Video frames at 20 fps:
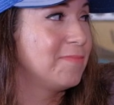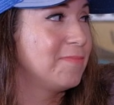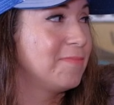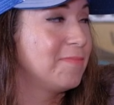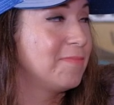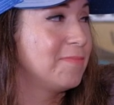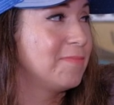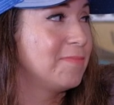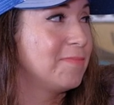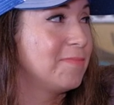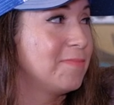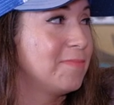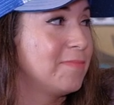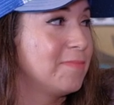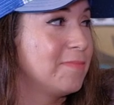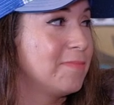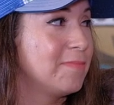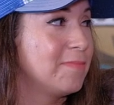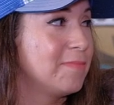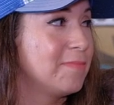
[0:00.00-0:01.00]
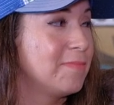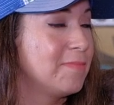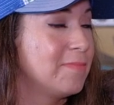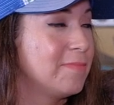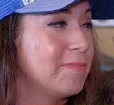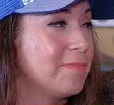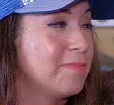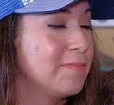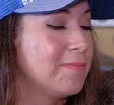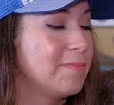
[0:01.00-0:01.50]

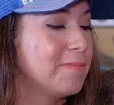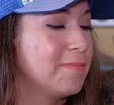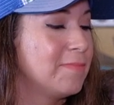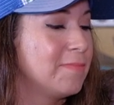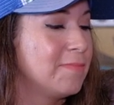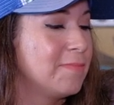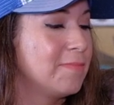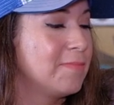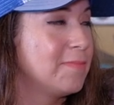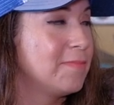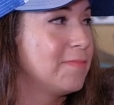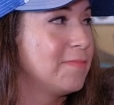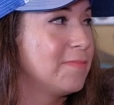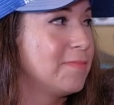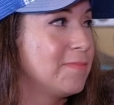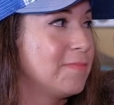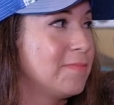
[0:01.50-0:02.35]
[no speech]